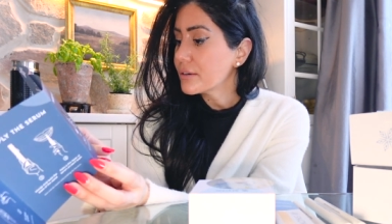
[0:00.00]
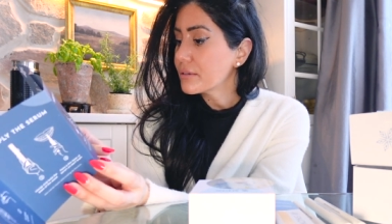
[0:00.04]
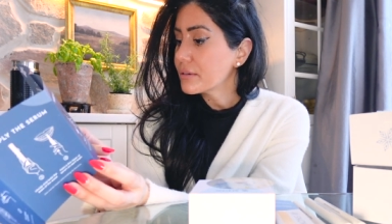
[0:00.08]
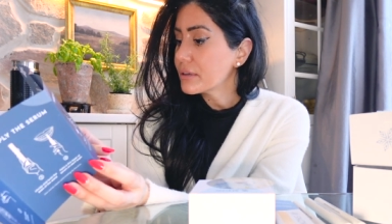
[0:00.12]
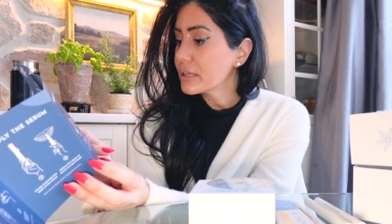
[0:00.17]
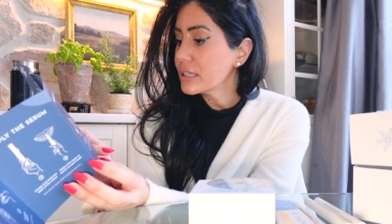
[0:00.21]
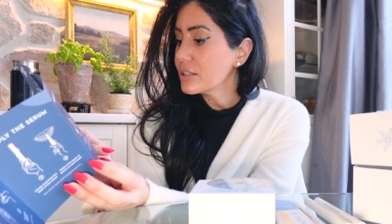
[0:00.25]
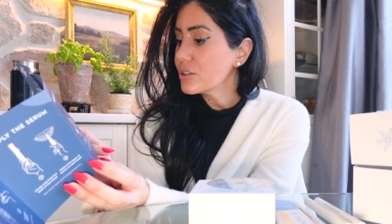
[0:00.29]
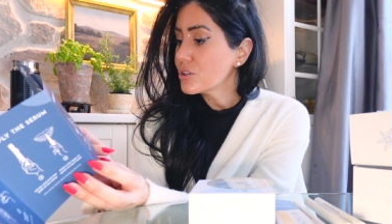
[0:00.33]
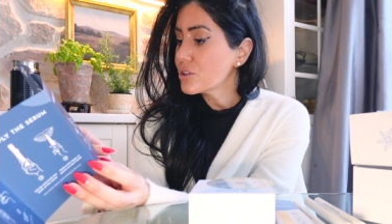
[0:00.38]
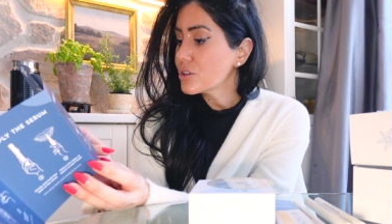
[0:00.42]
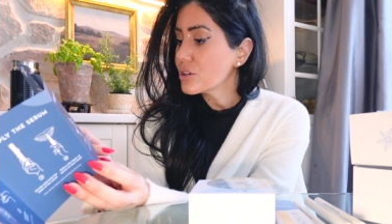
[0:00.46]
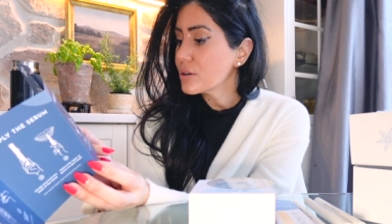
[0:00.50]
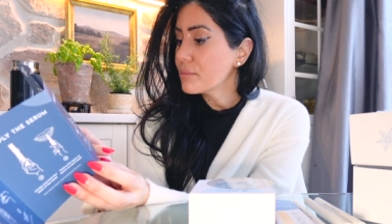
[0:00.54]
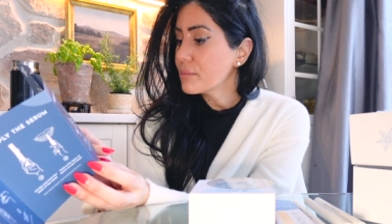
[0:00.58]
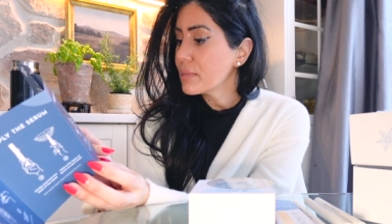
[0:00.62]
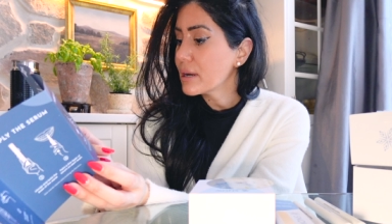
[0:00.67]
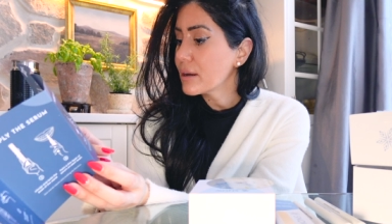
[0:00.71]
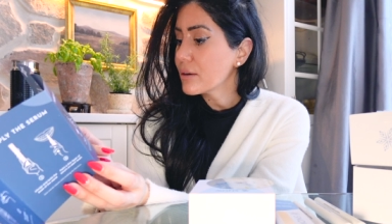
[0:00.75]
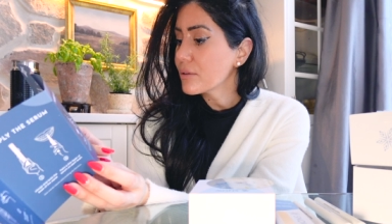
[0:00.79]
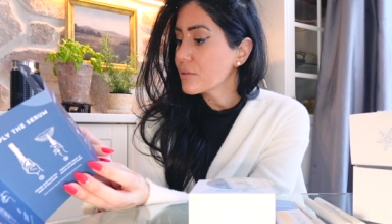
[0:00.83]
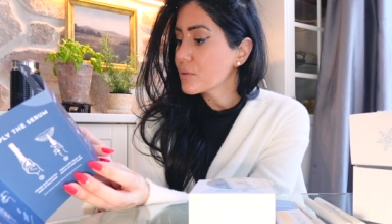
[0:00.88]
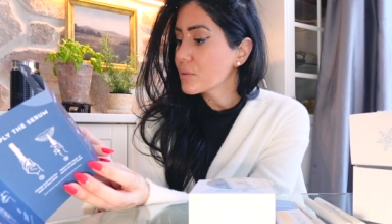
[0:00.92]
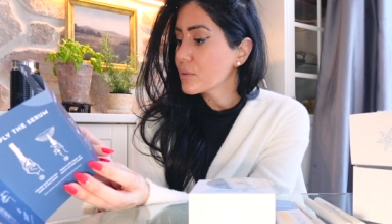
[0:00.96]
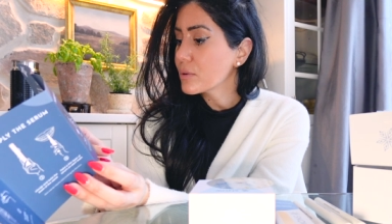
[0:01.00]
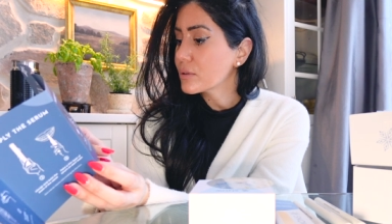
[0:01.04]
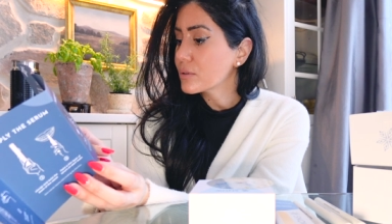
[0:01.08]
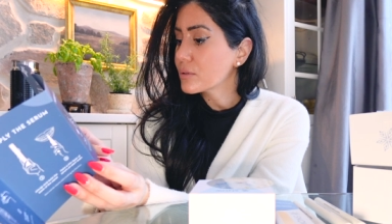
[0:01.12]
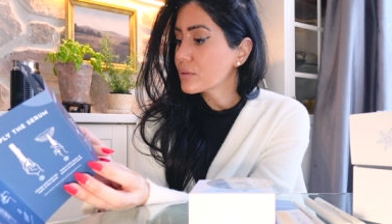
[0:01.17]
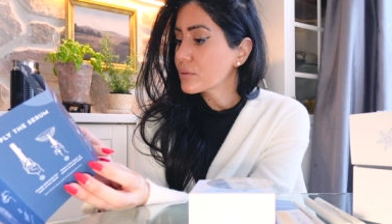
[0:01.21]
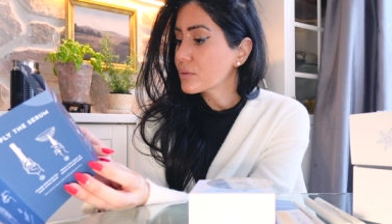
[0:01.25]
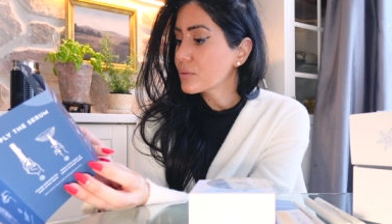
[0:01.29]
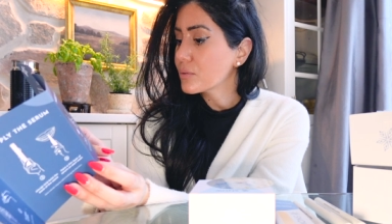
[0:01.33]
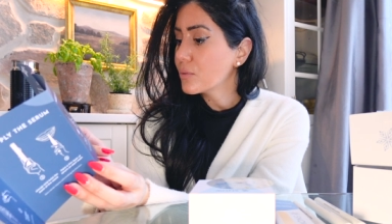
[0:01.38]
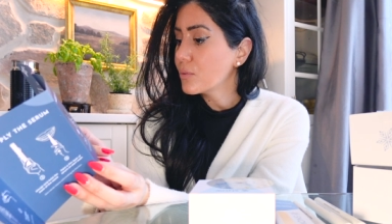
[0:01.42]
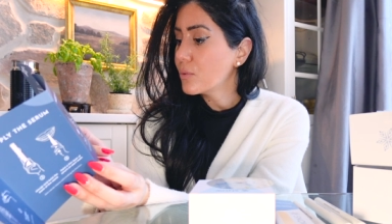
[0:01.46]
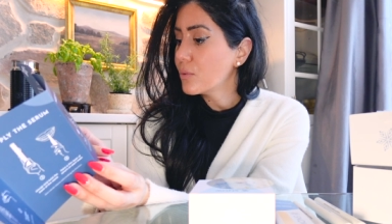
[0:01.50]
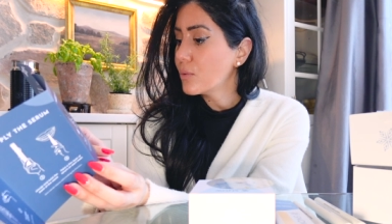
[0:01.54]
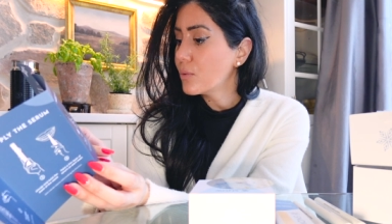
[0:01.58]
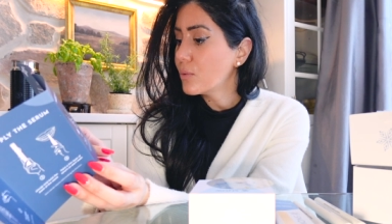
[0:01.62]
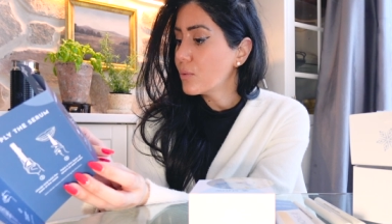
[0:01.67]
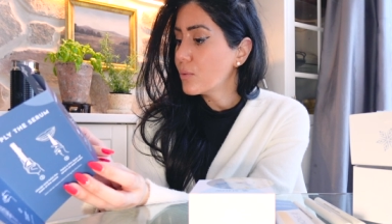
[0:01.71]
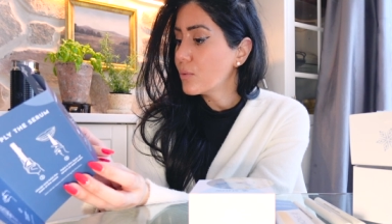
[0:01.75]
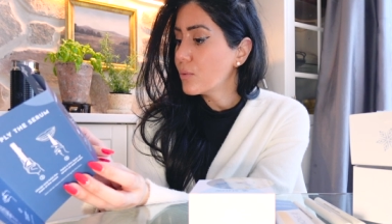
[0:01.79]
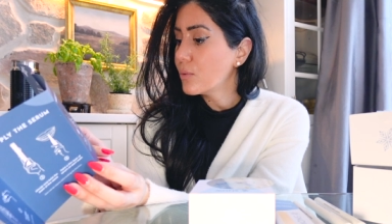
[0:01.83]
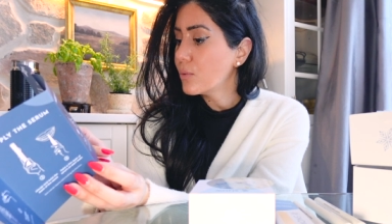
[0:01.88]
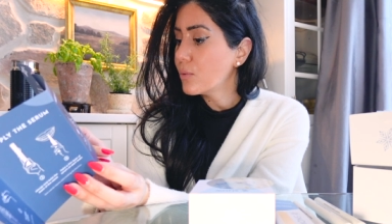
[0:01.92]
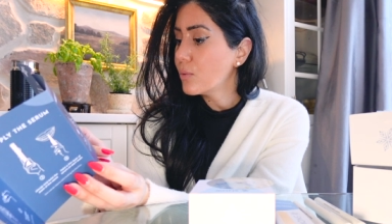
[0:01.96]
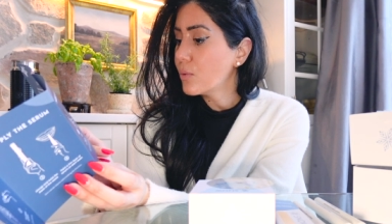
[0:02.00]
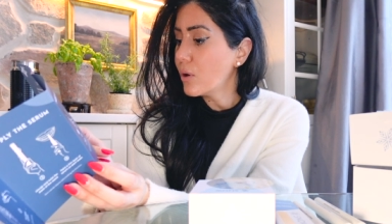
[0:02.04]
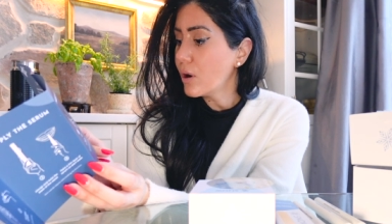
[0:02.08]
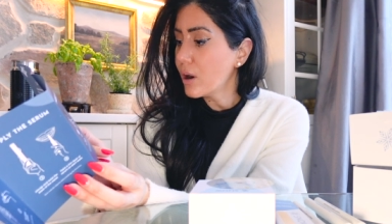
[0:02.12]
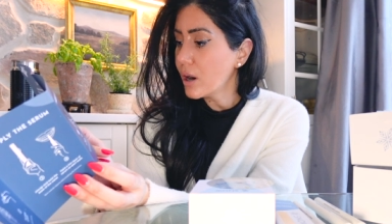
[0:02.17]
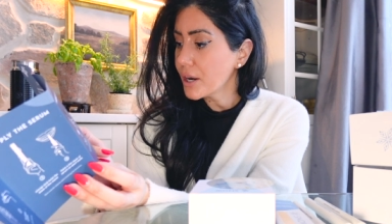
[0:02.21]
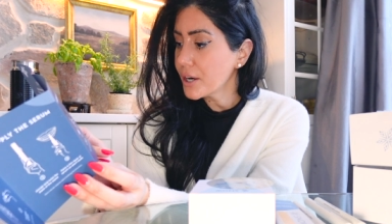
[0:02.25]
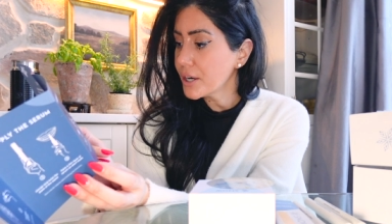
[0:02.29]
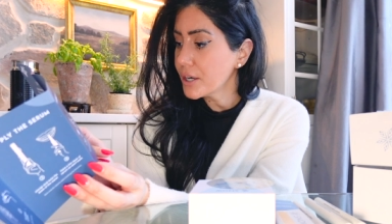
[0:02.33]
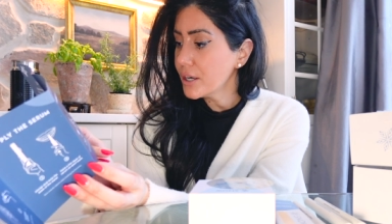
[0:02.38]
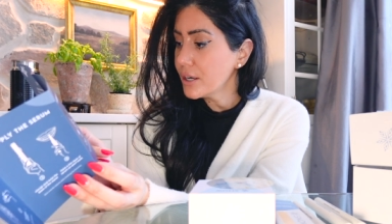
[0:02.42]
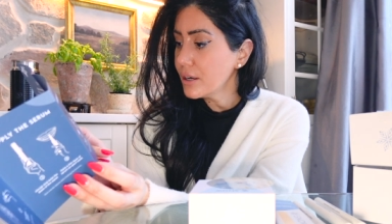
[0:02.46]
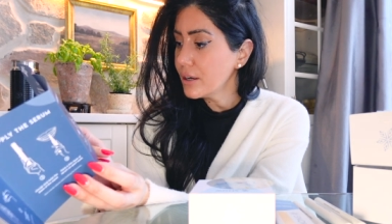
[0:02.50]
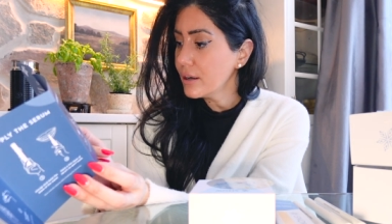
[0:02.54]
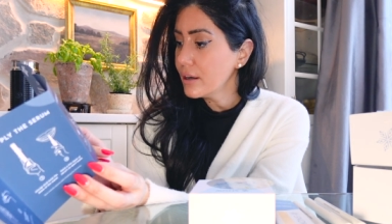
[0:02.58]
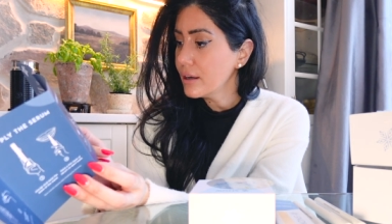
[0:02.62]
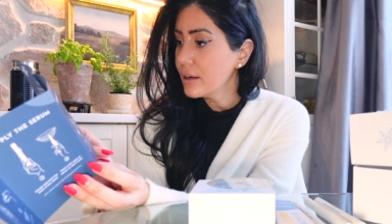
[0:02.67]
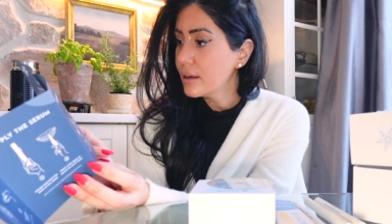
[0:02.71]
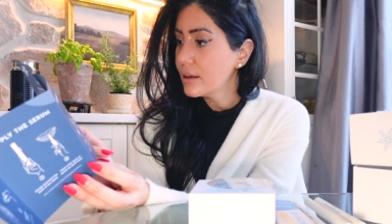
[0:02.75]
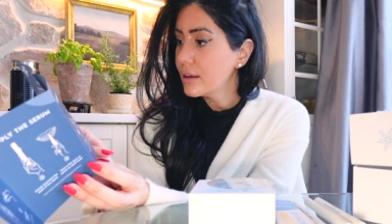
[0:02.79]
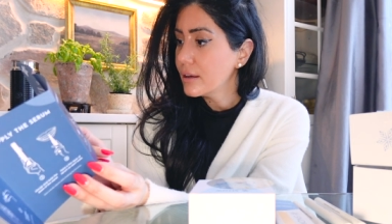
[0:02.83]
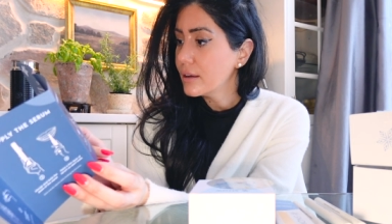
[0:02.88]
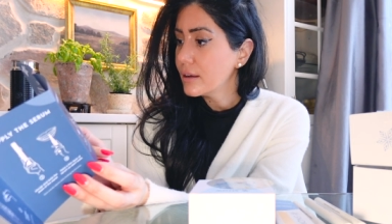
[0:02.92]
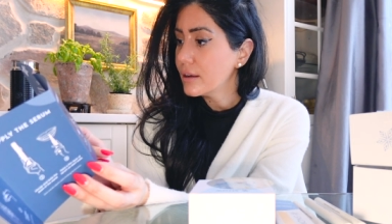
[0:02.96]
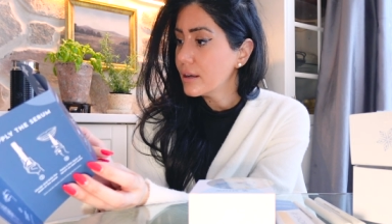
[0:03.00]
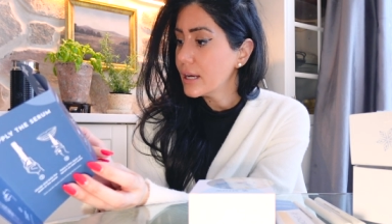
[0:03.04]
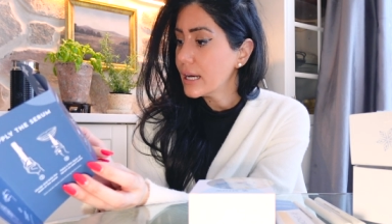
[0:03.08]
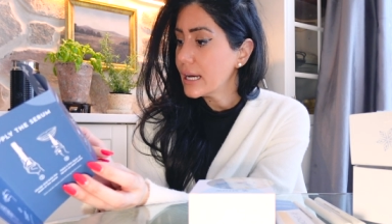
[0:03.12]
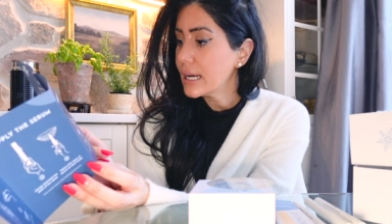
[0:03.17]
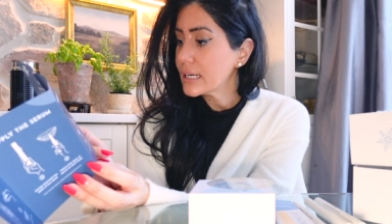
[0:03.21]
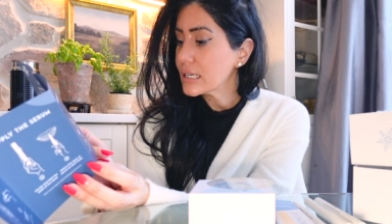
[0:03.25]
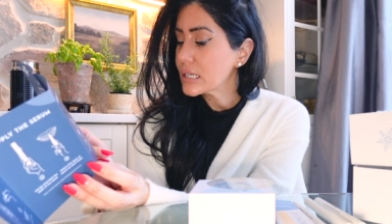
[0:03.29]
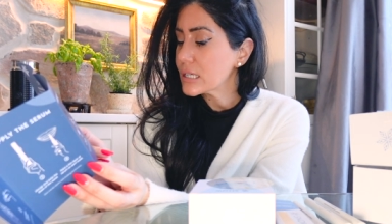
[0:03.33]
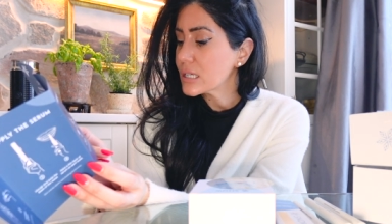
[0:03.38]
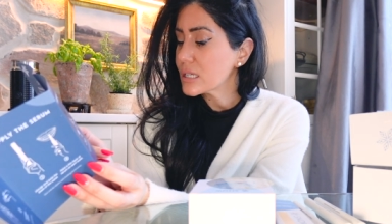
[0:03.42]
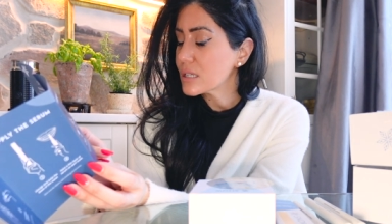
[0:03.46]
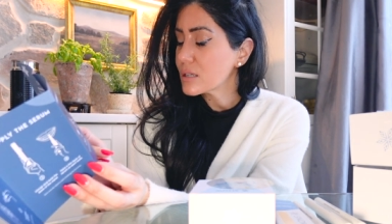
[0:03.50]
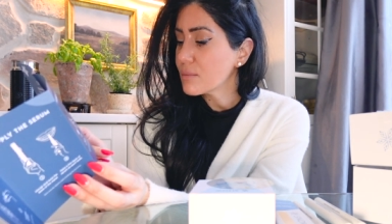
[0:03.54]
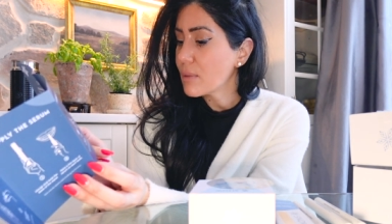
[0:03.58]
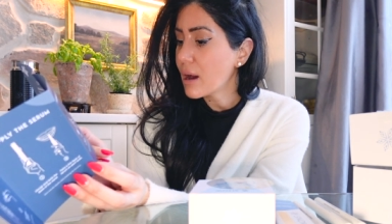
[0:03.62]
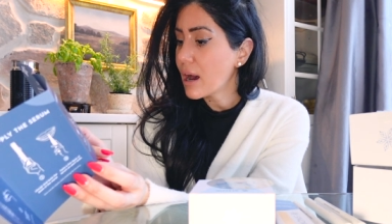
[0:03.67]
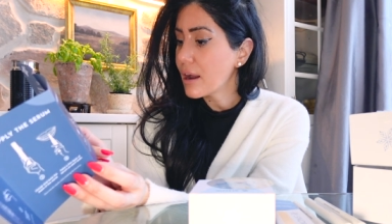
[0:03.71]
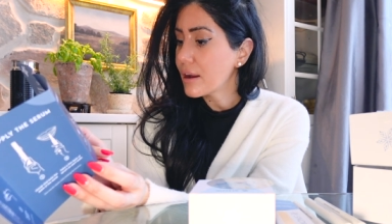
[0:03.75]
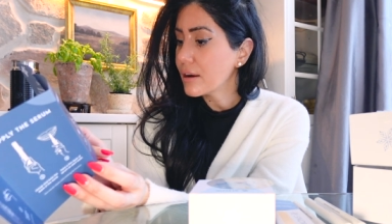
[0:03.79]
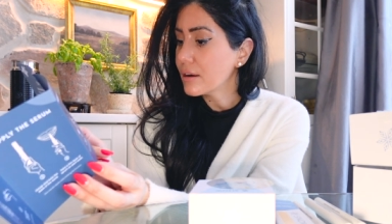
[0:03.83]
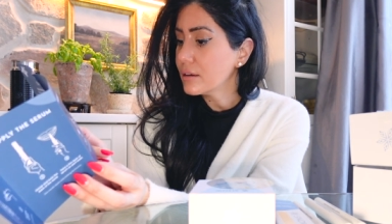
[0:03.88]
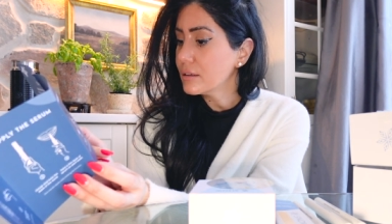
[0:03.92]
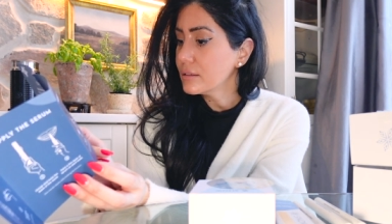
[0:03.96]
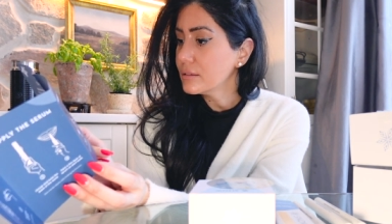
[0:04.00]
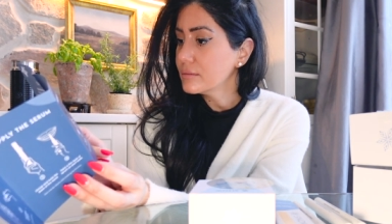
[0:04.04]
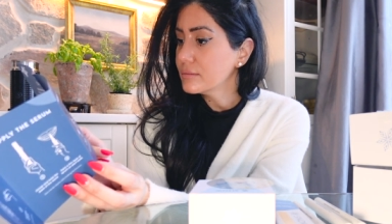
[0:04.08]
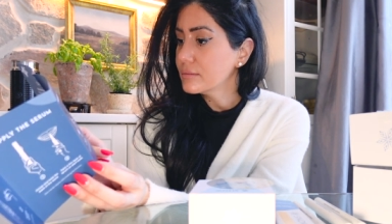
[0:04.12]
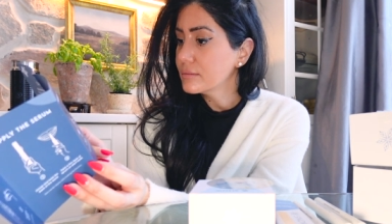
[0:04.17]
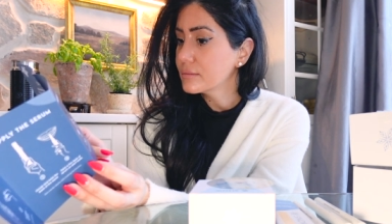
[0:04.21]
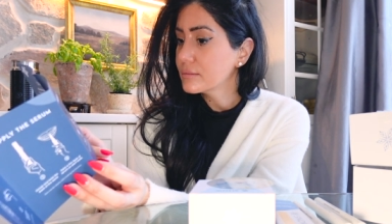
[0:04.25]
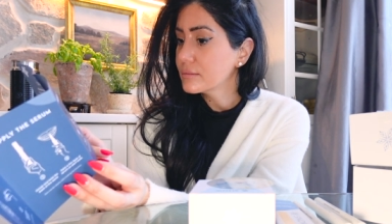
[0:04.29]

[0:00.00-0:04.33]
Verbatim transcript: Rinse your mouth with water and smile.